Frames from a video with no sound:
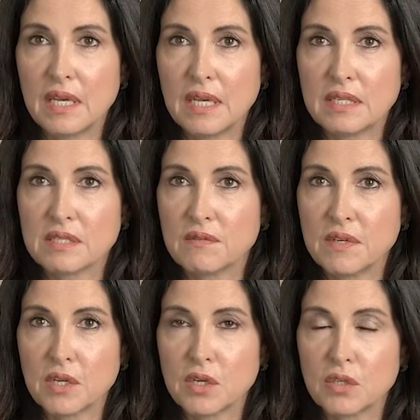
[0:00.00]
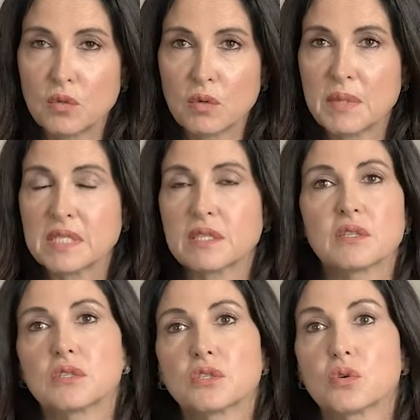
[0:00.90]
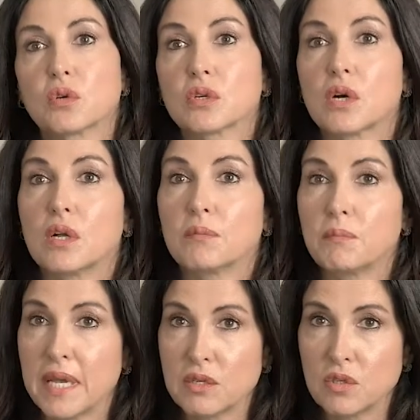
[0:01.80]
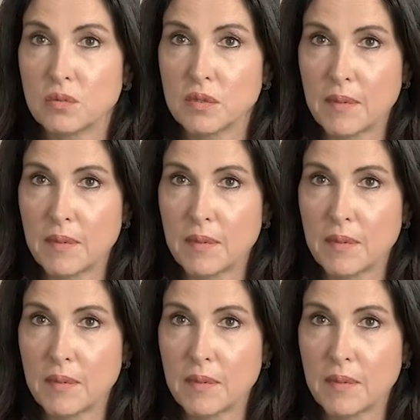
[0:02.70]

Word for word: a severe neuromuscular disorder called myotubular